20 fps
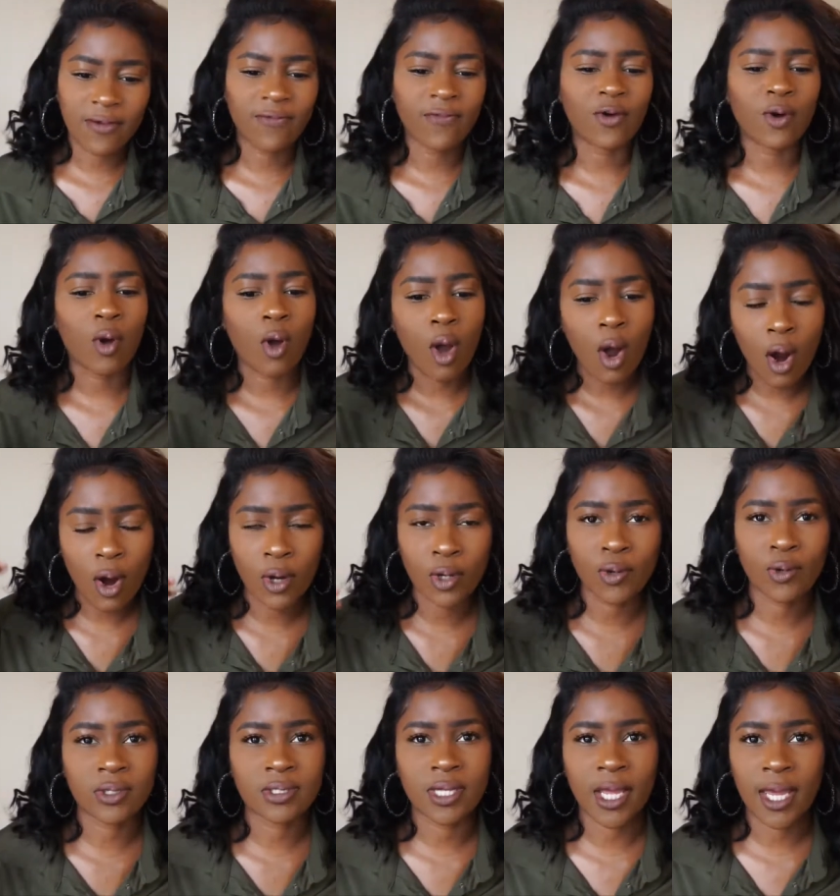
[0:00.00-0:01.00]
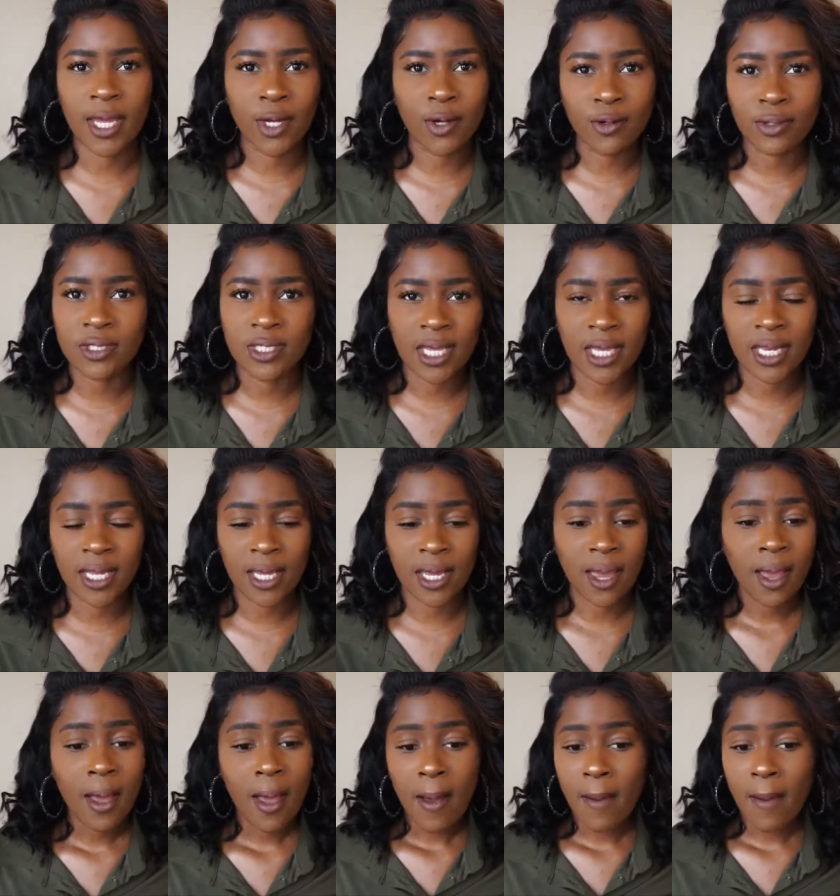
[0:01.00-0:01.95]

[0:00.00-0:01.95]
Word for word: feel hard, or it's not irritating